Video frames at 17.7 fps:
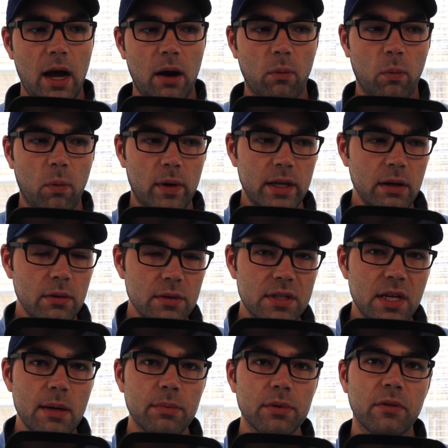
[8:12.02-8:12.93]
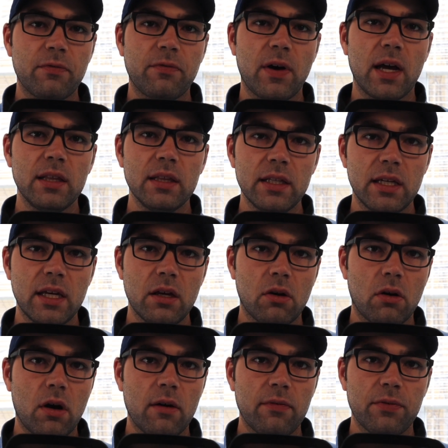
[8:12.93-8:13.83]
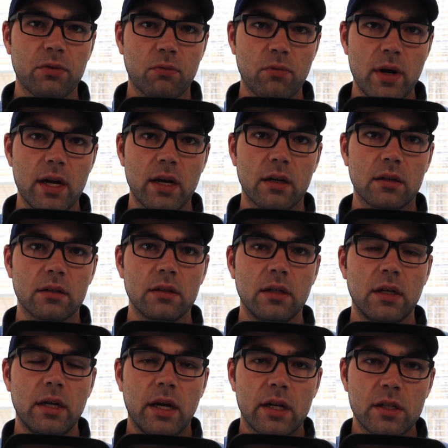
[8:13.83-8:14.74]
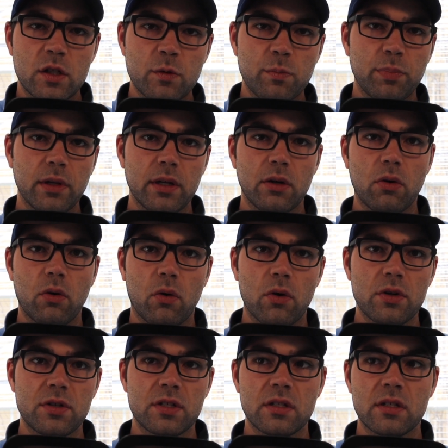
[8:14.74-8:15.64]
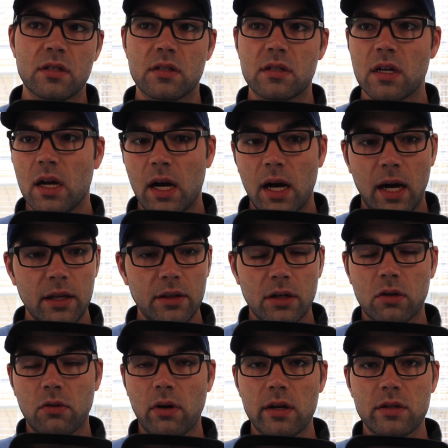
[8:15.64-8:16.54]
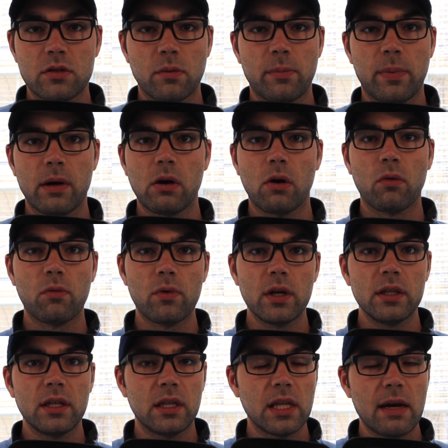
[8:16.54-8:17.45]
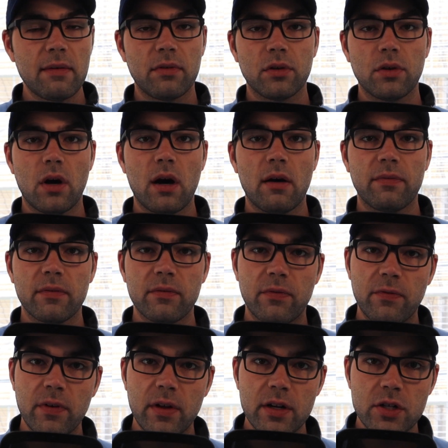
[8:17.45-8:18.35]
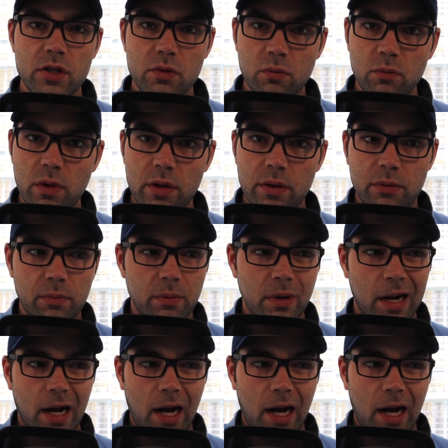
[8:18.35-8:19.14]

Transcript: when he was able to finally get off the rail and split horses, I thought Chrysoberyl really leveled off and finished with,